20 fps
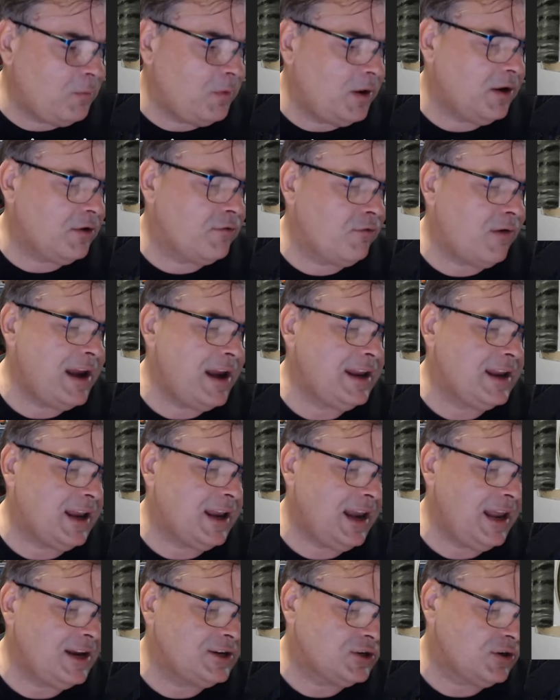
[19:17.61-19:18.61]
What a great
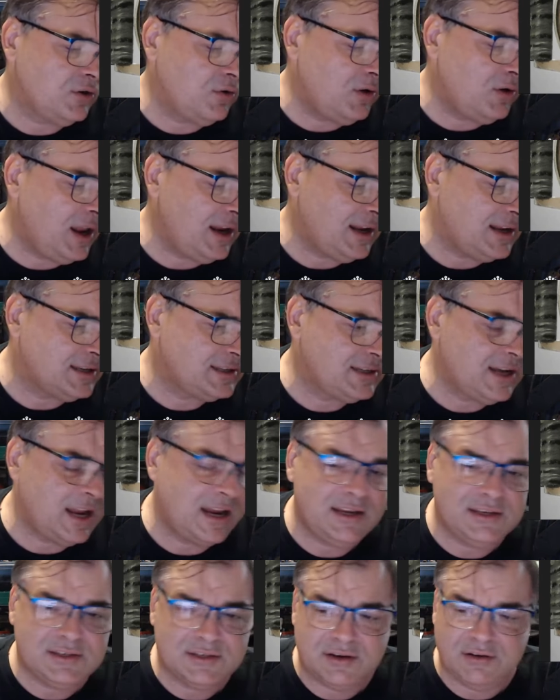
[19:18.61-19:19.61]
collection. All I can
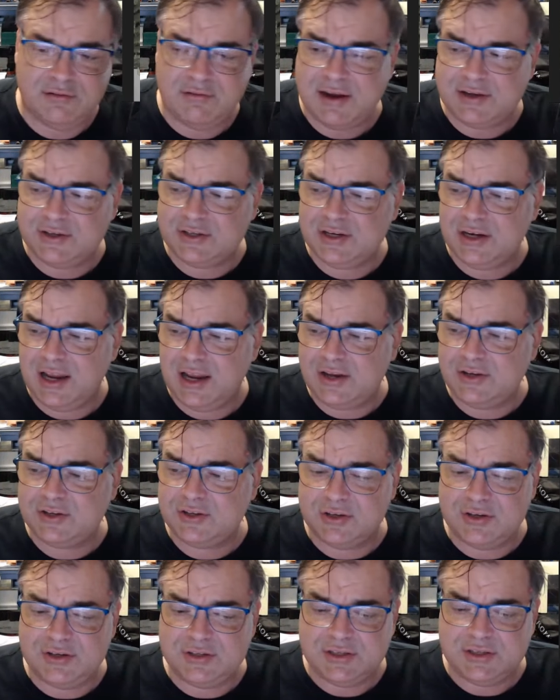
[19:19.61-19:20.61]
say is
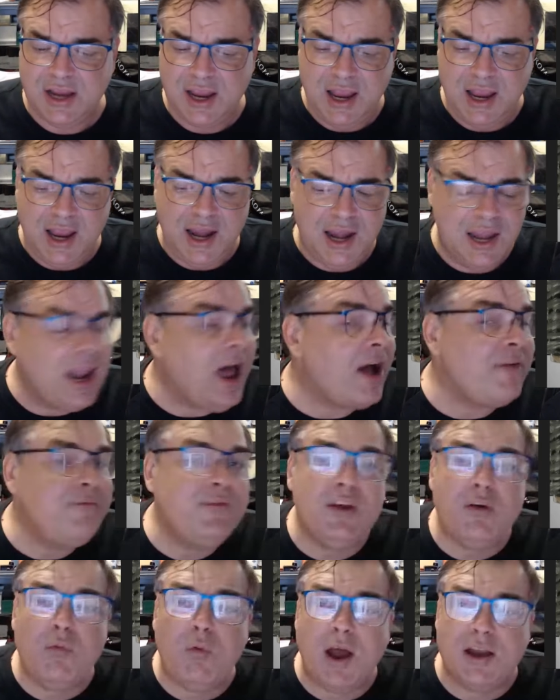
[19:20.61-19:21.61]
congratulations. Love
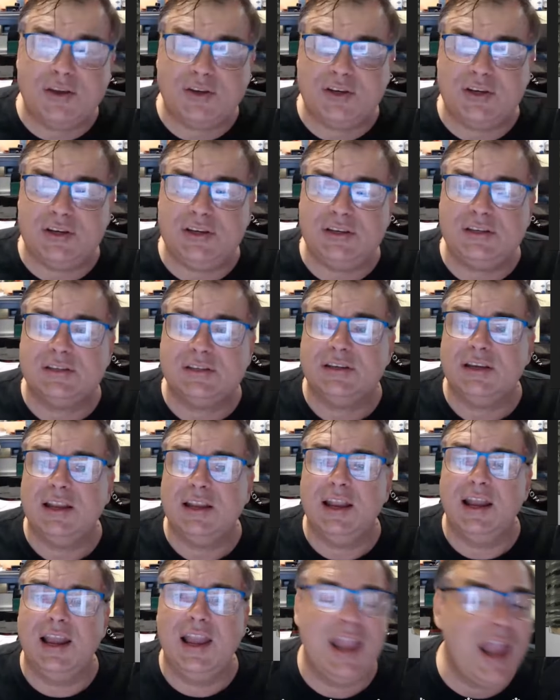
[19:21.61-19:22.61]
your watches.
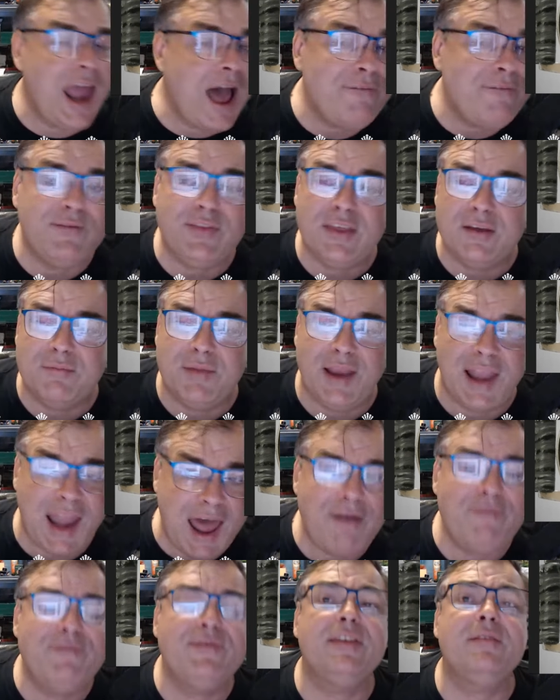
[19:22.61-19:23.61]
Love them.
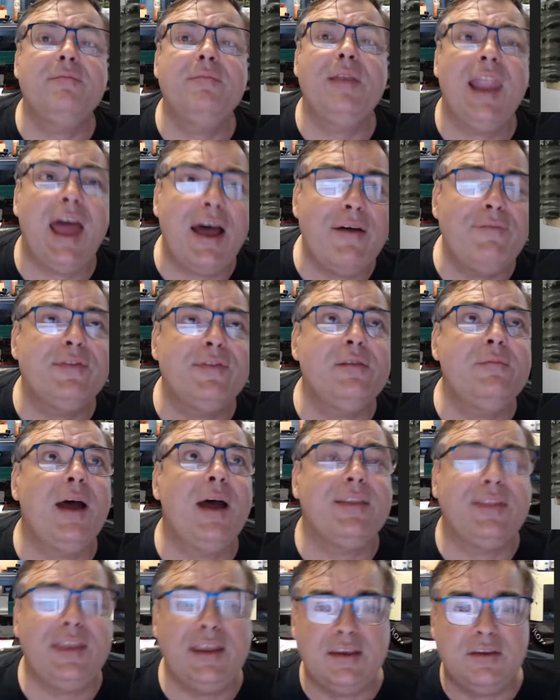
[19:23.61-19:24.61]

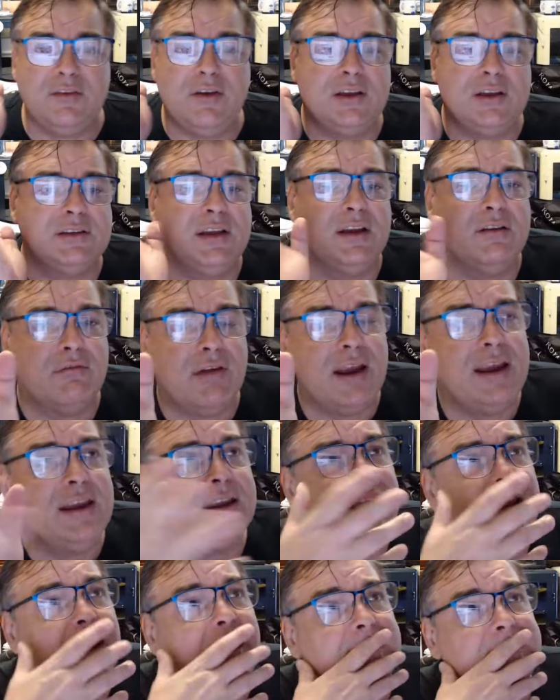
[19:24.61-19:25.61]
I think you've got a great
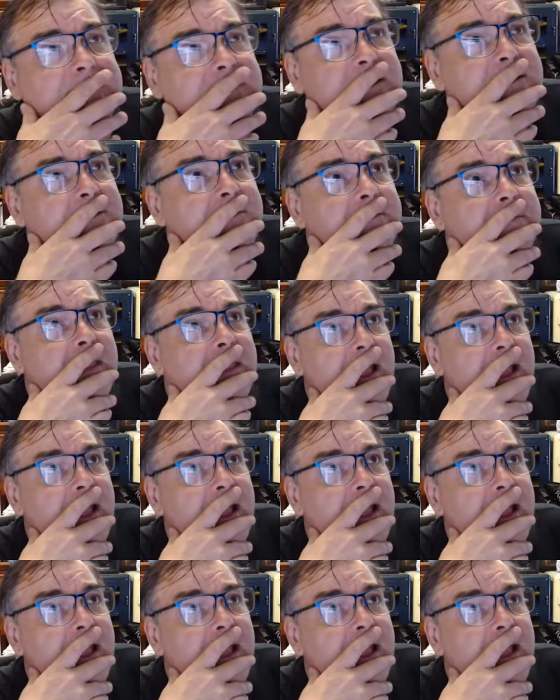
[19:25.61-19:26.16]
collection.